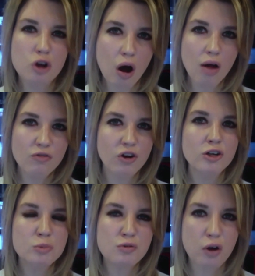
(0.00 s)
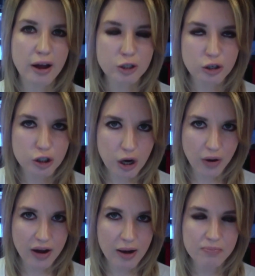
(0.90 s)
call first before actually
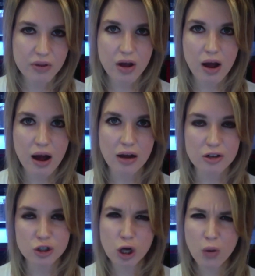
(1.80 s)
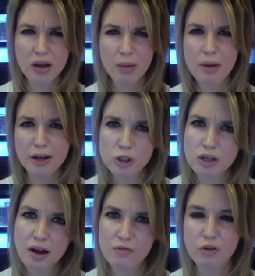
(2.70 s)
showing up, because showing up actually
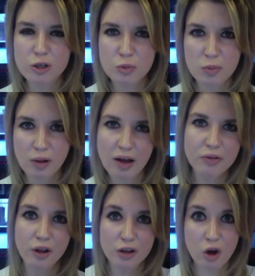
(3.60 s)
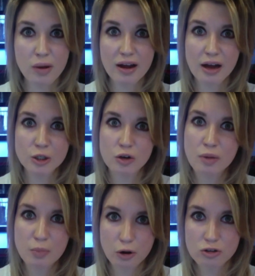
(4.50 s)
kind of freaks people out. They're like, oh my gosh, you're in
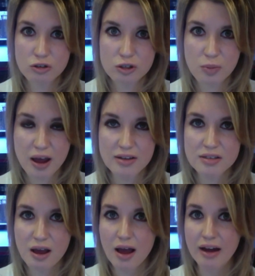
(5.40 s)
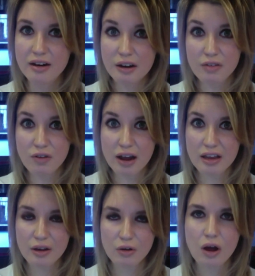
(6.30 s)
my personal space. I didn't
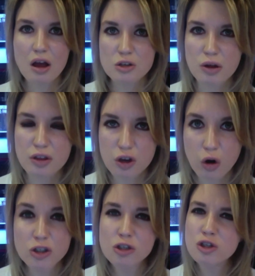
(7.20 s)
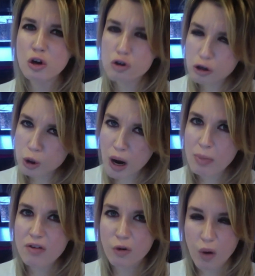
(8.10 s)
invite you. So I think, or just, you know, you could
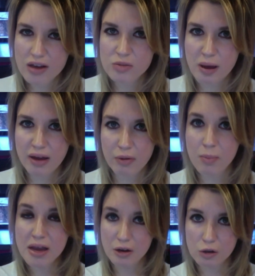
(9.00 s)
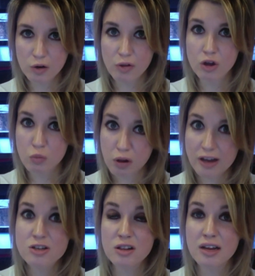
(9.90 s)
drop off a resume and then make it clear that you
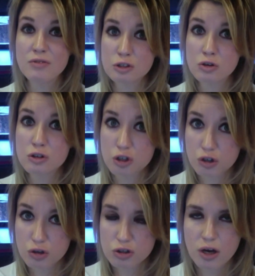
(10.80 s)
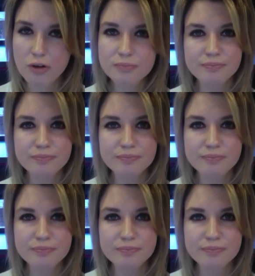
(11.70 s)
plan to leave as soon as you do so.